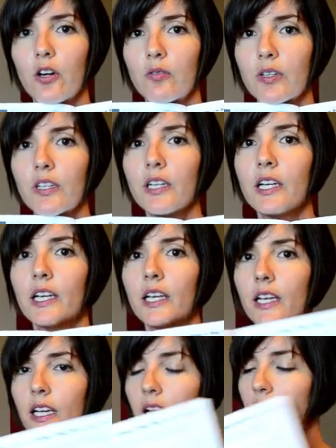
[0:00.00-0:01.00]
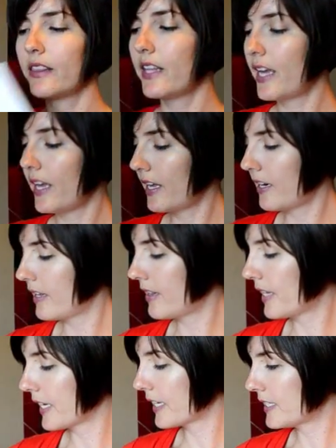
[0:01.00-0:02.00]
over, and then
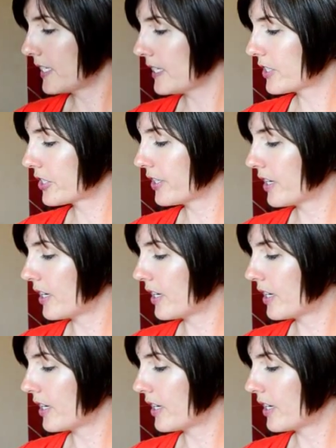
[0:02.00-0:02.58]
they can teach